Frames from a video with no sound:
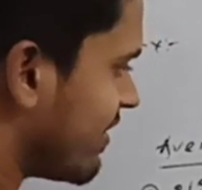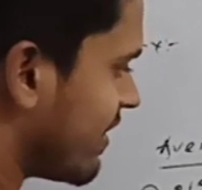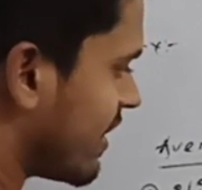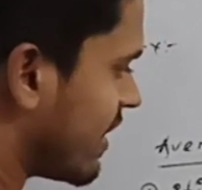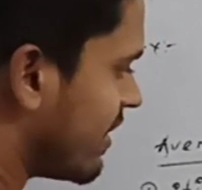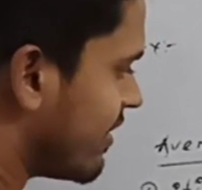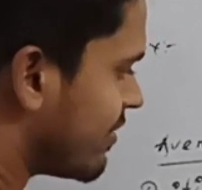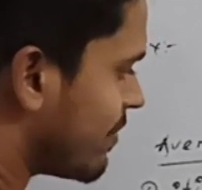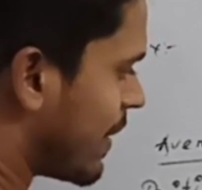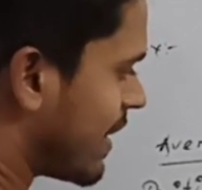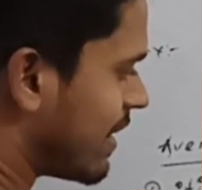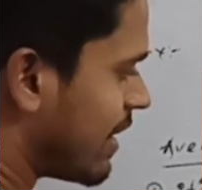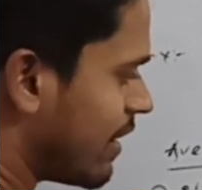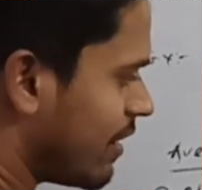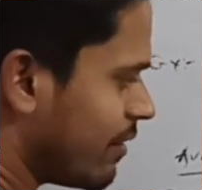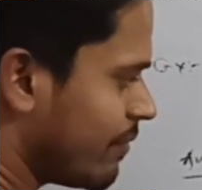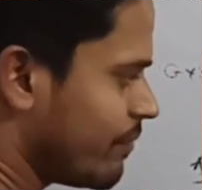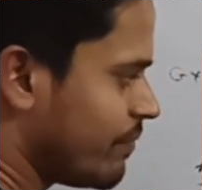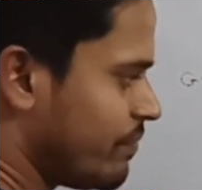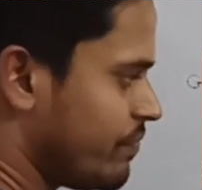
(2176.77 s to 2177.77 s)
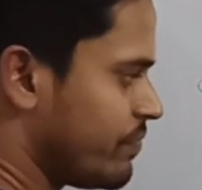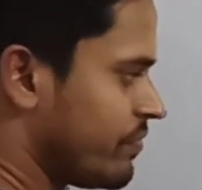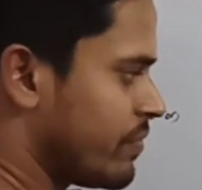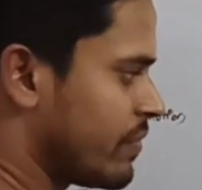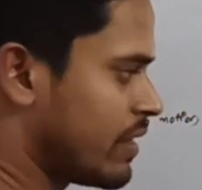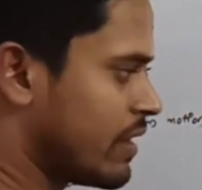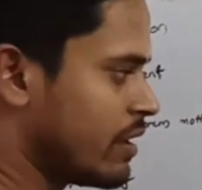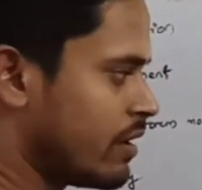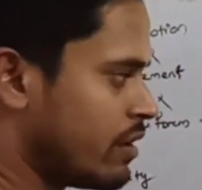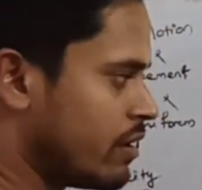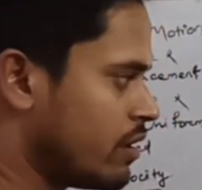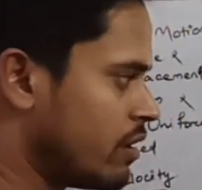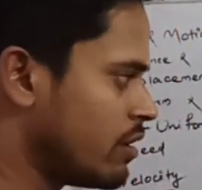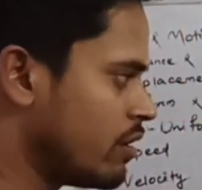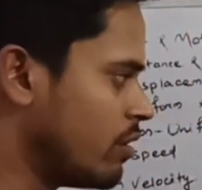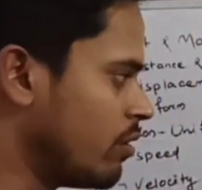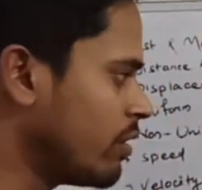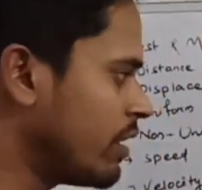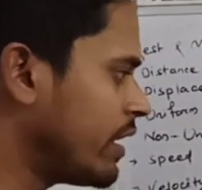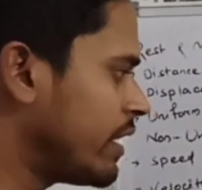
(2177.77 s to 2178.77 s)
second is final.
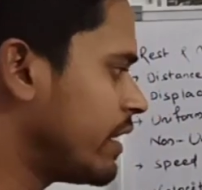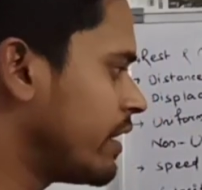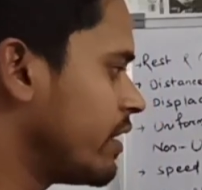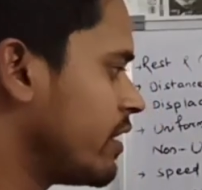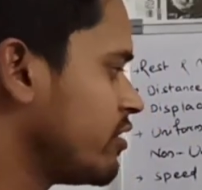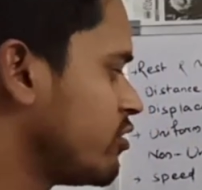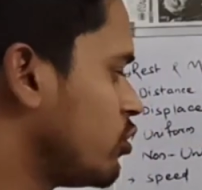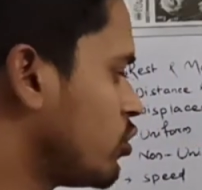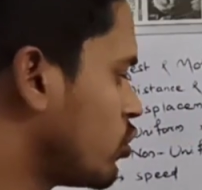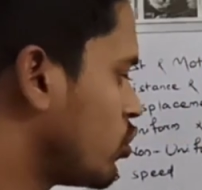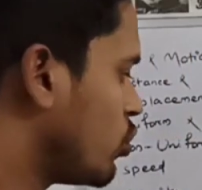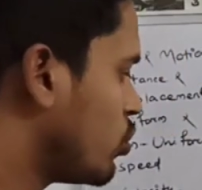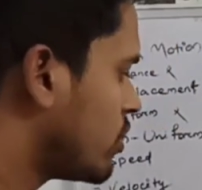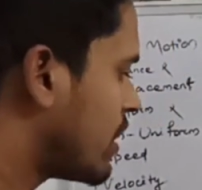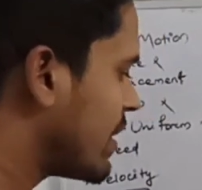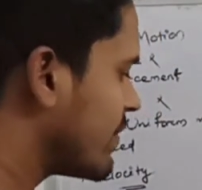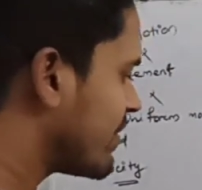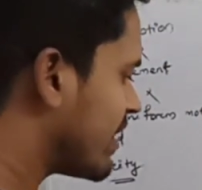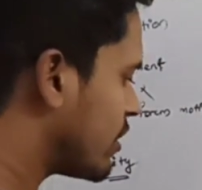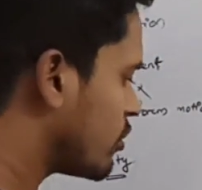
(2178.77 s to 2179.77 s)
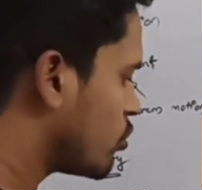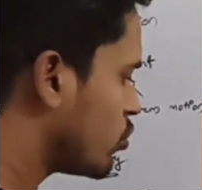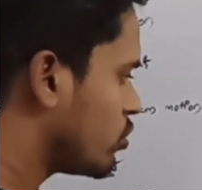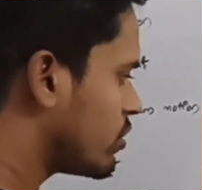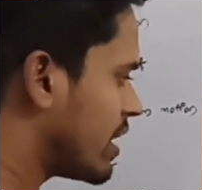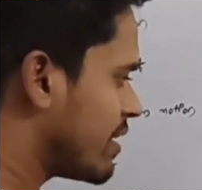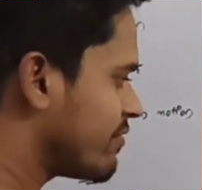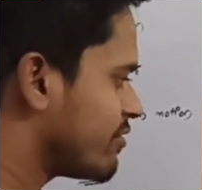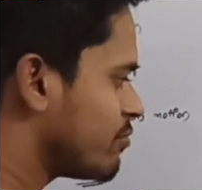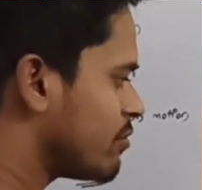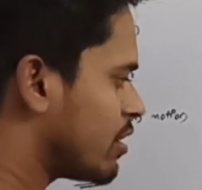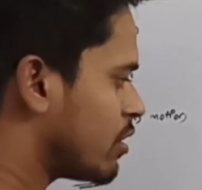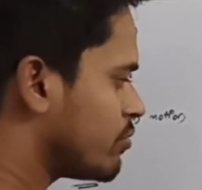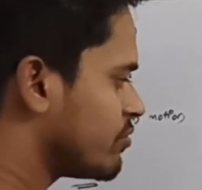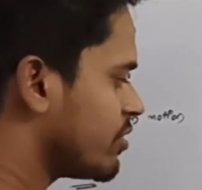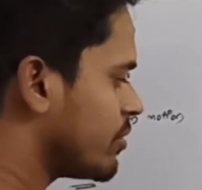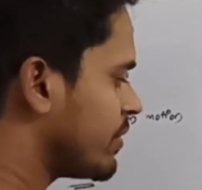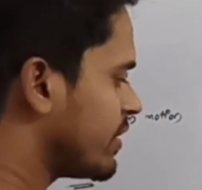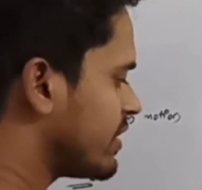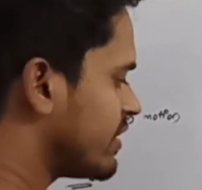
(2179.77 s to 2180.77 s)
Okay, so 2 times you are
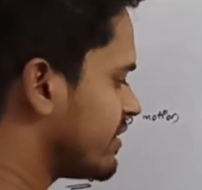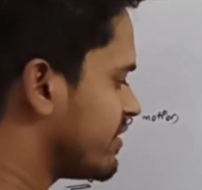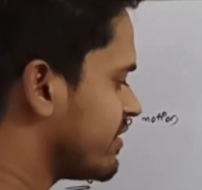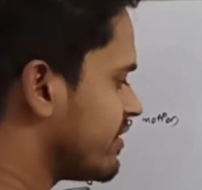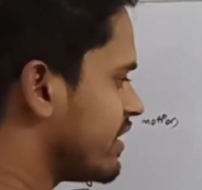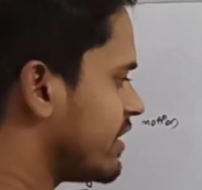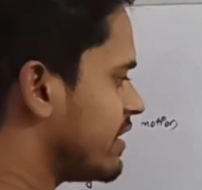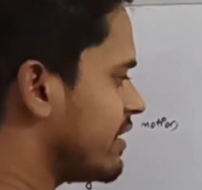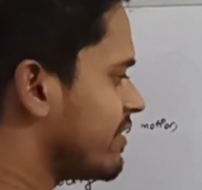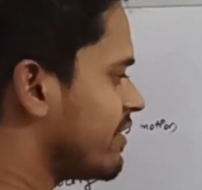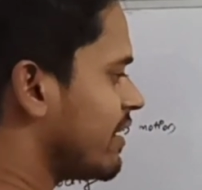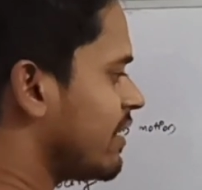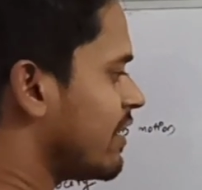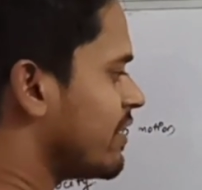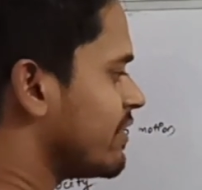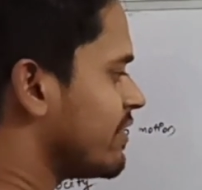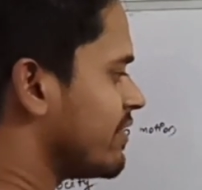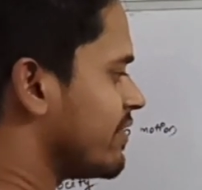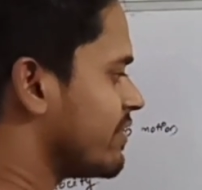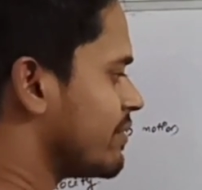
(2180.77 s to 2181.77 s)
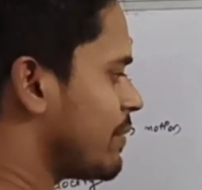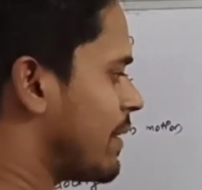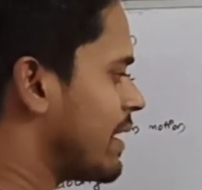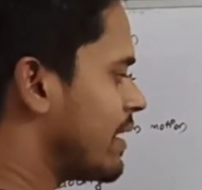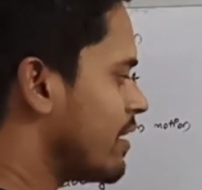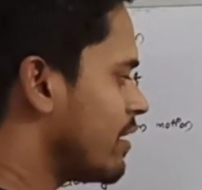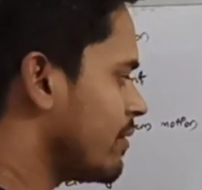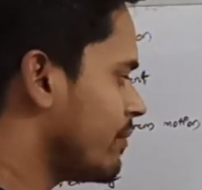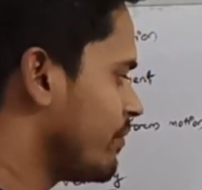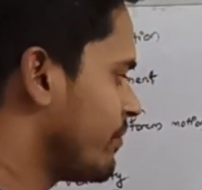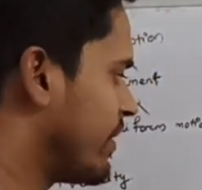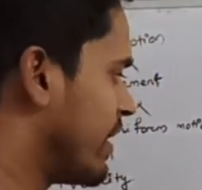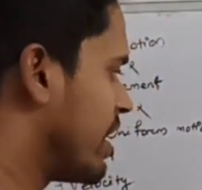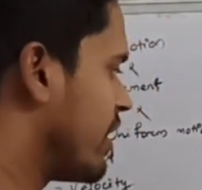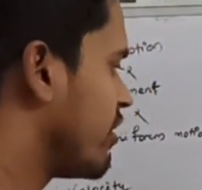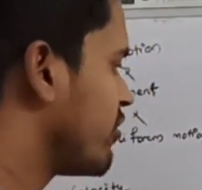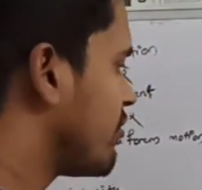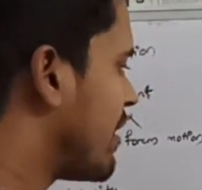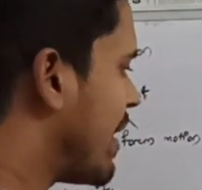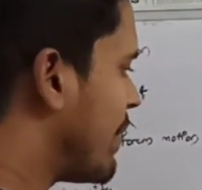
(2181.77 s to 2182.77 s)
observing. This is initial and this is final.
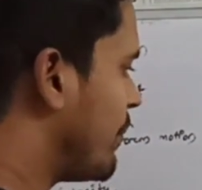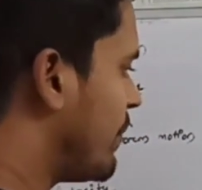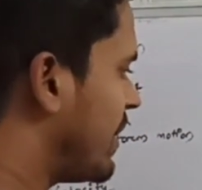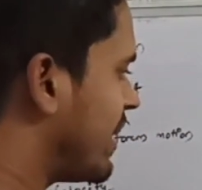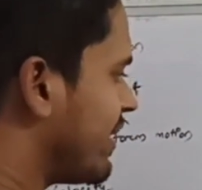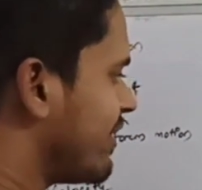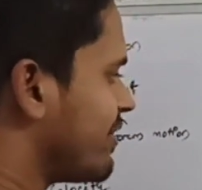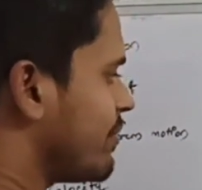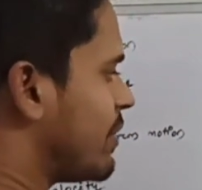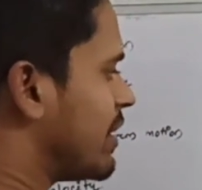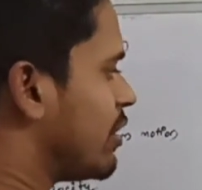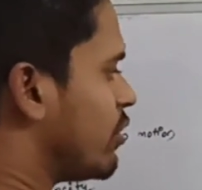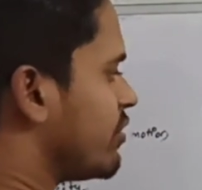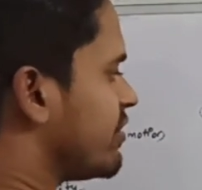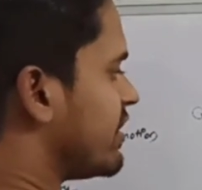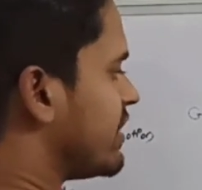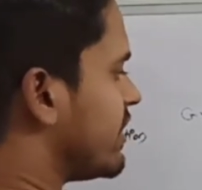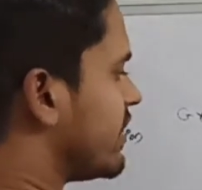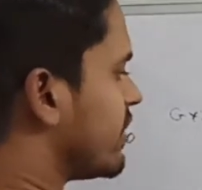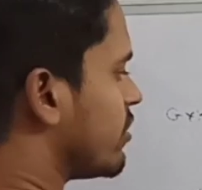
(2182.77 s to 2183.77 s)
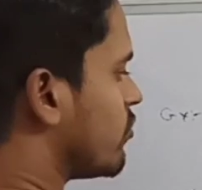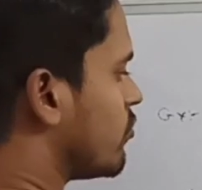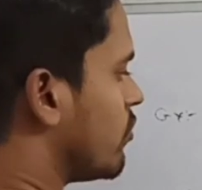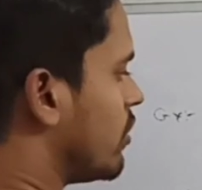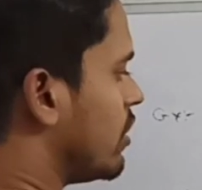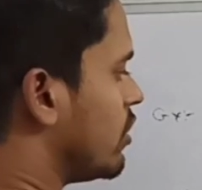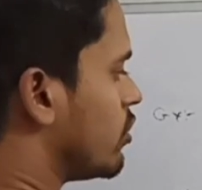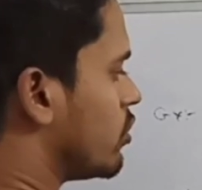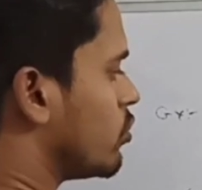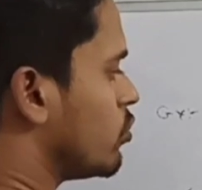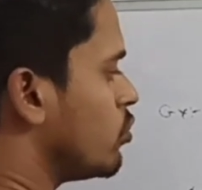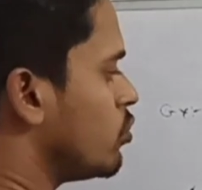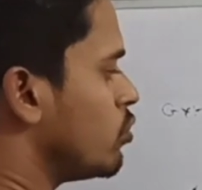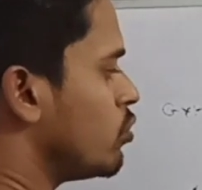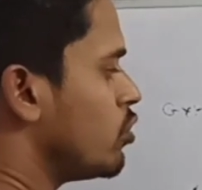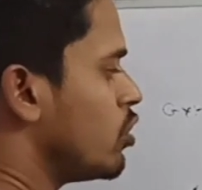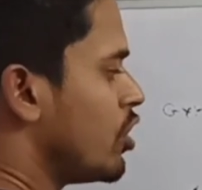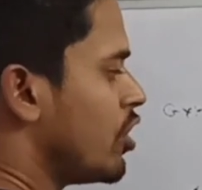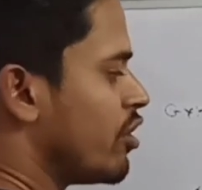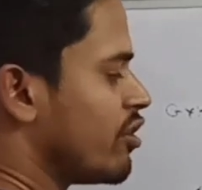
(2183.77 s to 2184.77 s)
So, average velocity equal
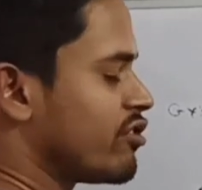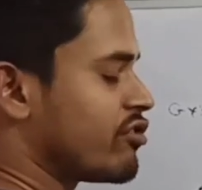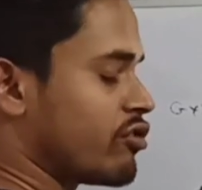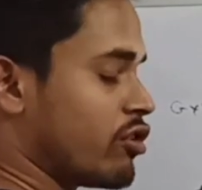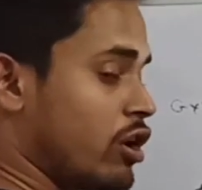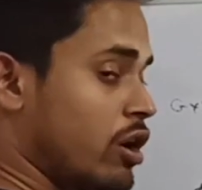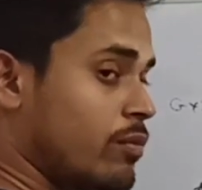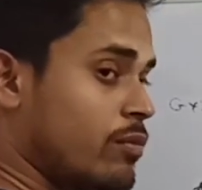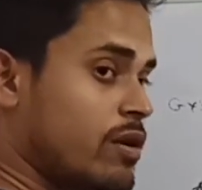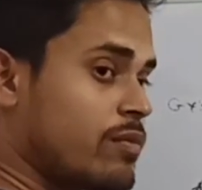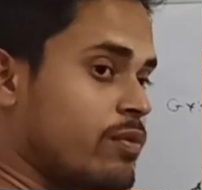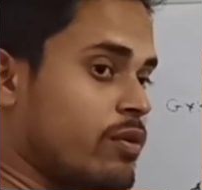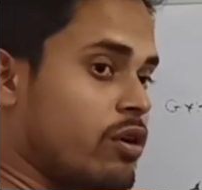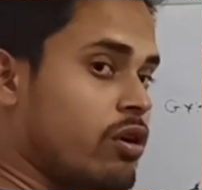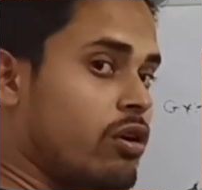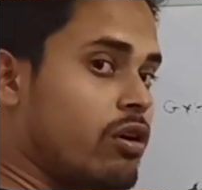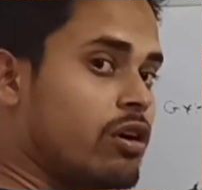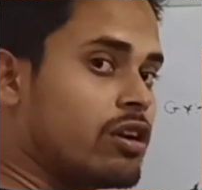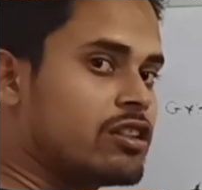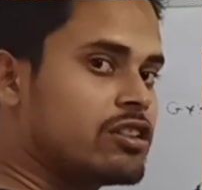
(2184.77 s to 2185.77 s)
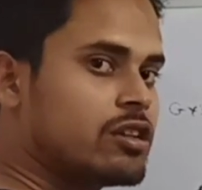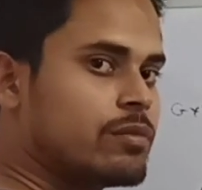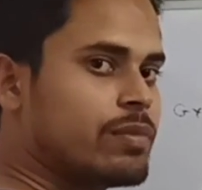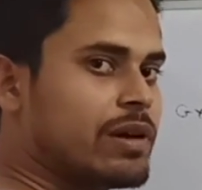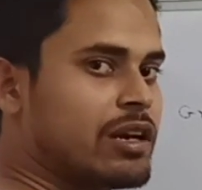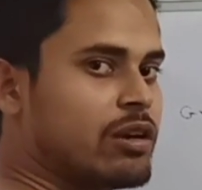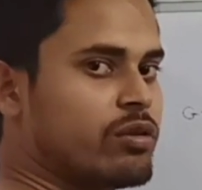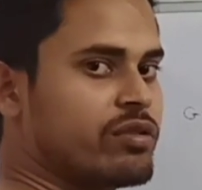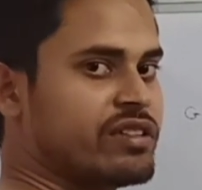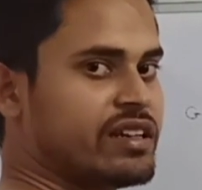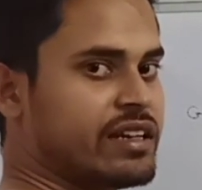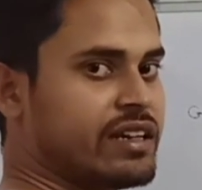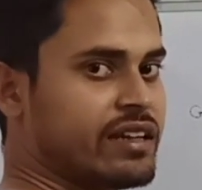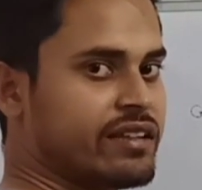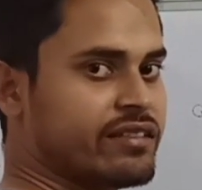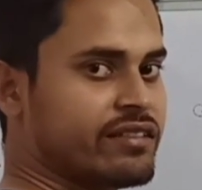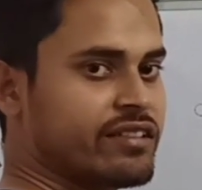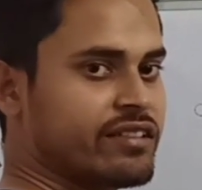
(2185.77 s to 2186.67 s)
to sum of all the velocities